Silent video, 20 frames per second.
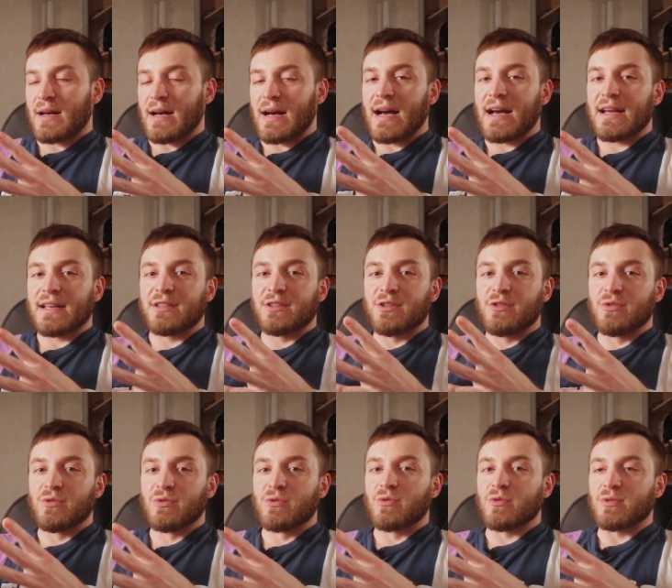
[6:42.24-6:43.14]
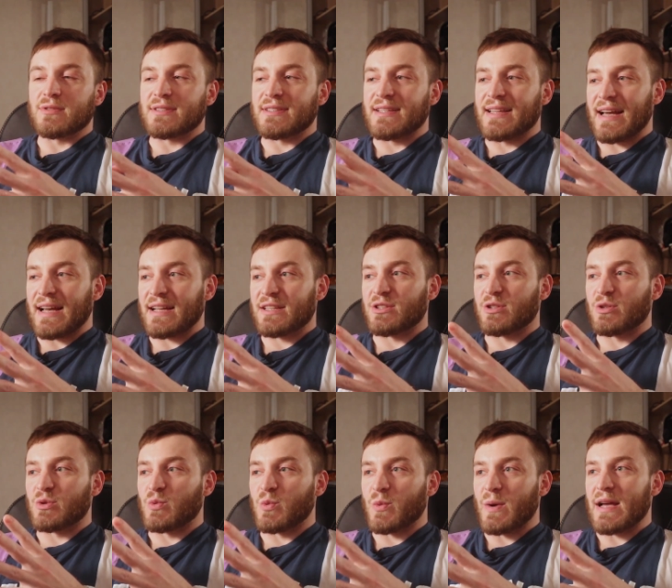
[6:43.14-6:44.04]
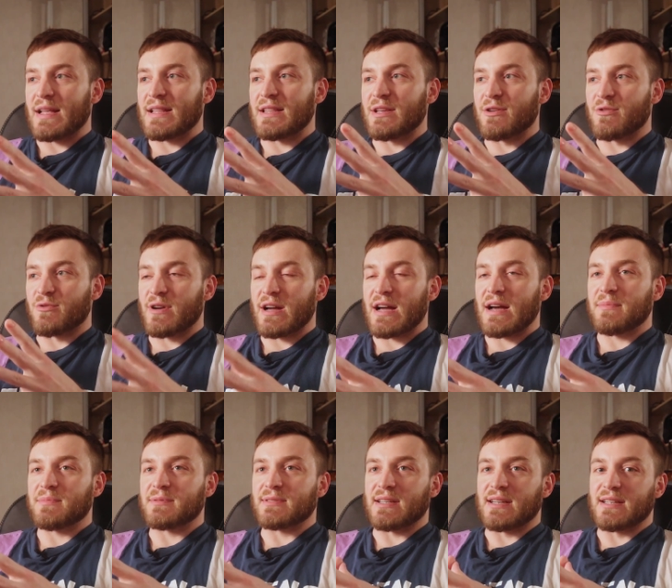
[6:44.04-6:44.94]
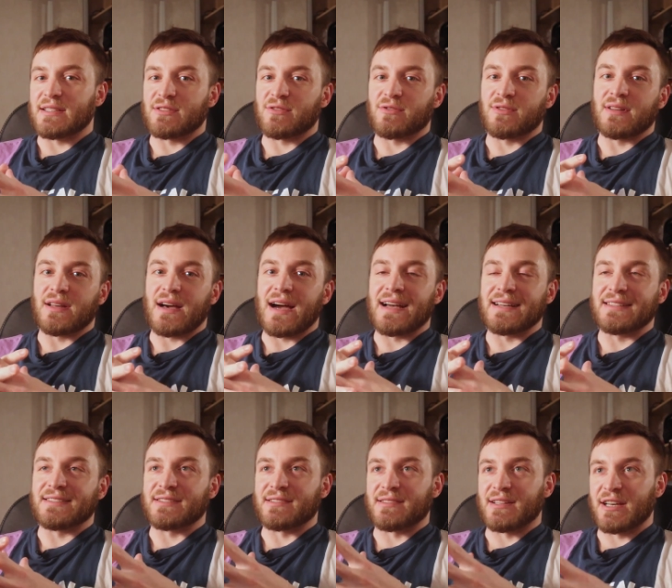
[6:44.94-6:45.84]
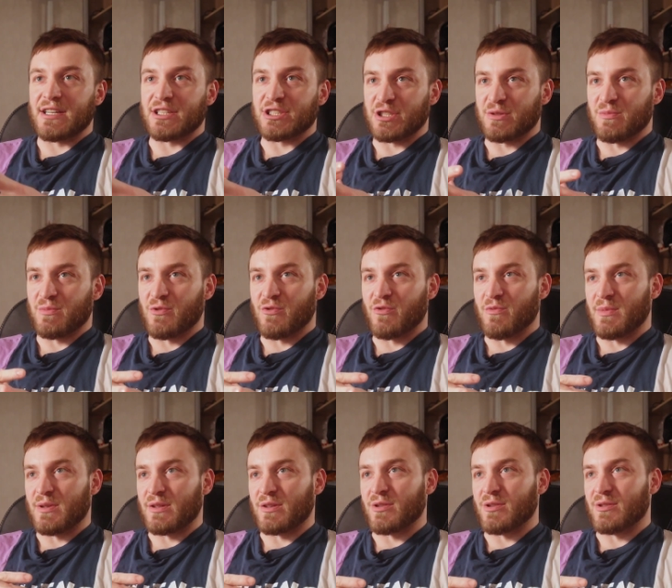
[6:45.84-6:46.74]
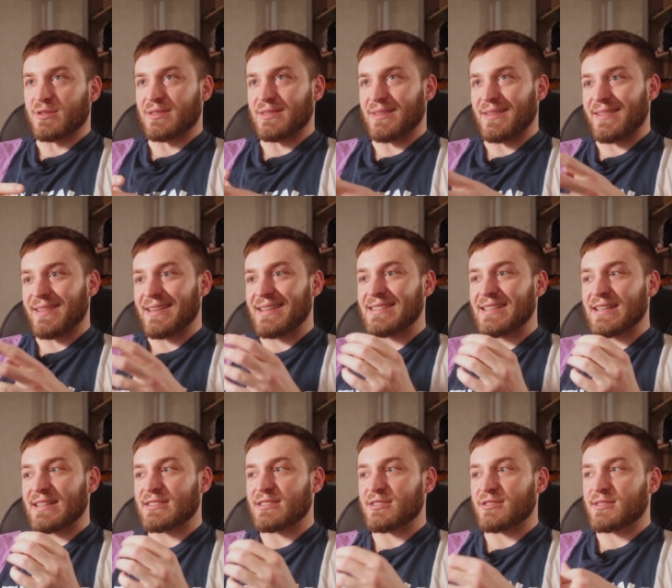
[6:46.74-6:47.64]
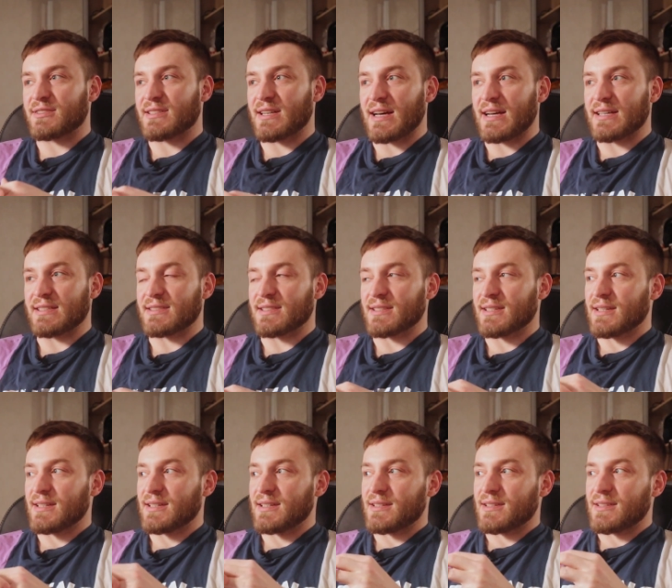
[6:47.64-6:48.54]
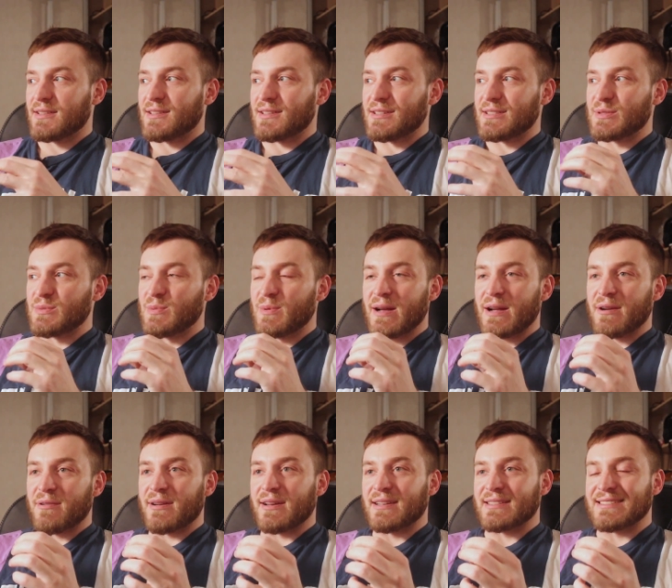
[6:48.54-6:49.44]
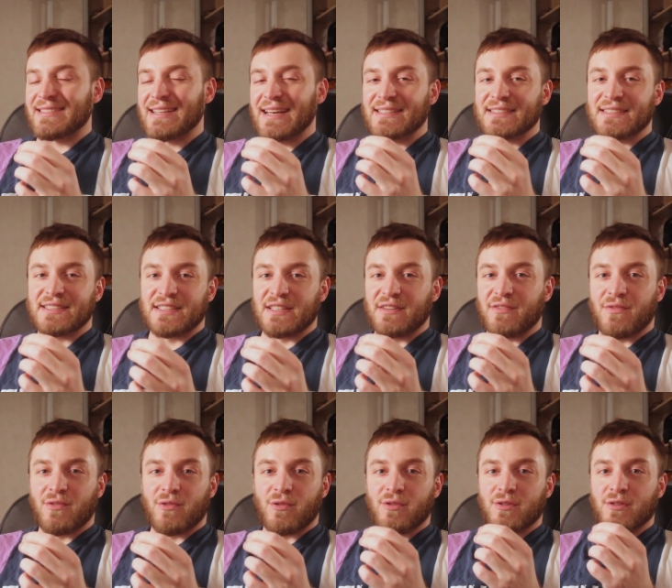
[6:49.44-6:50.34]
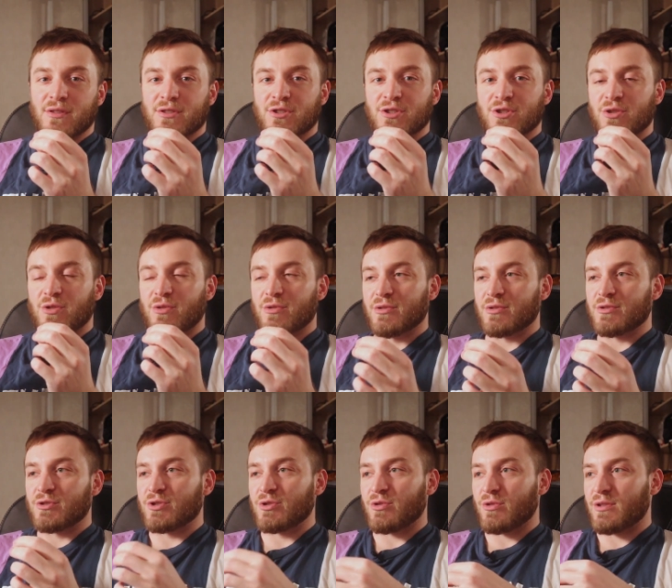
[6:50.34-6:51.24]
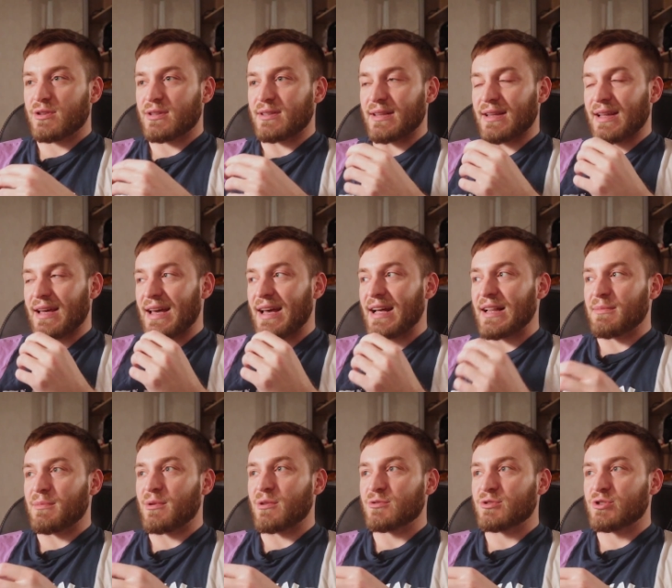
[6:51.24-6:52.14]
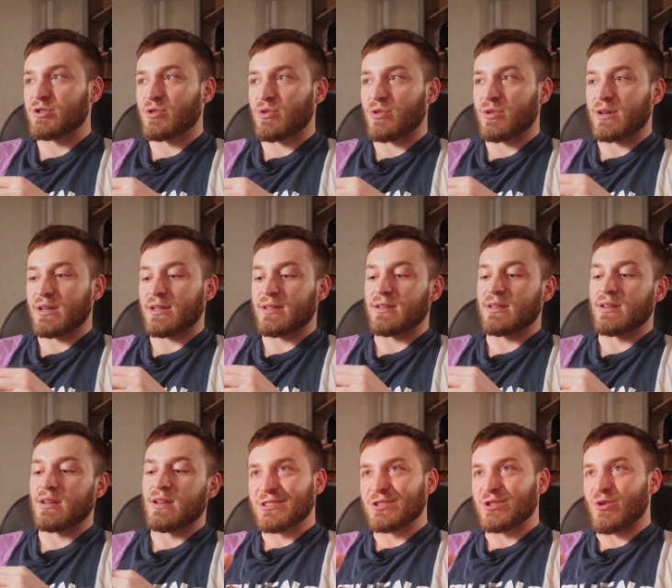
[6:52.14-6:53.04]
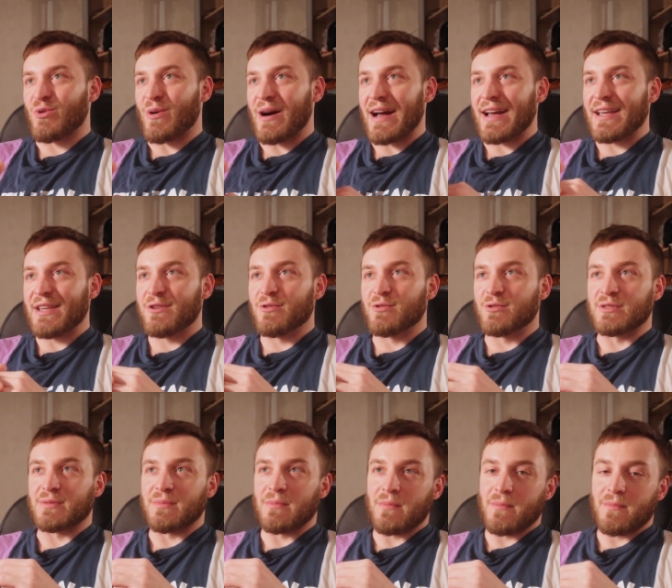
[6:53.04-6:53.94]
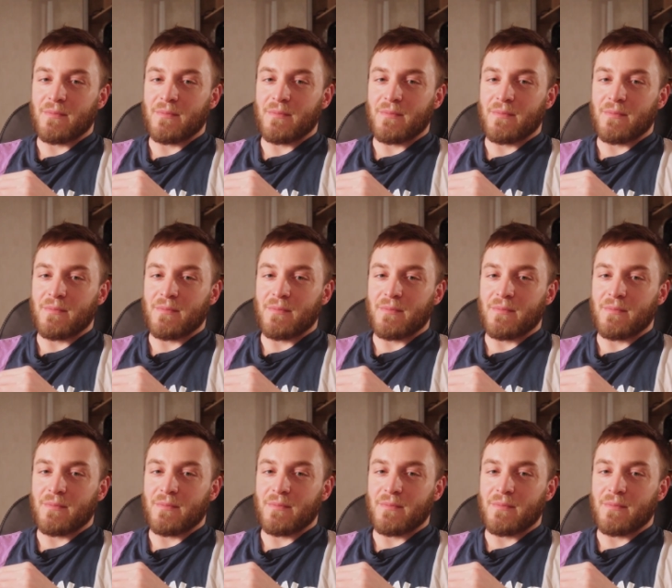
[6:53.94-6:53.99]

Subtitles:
I do 10 to 20 reps as an isolation movement, because this exercise is very sensitive for shoulder joint, elbow joint, so I use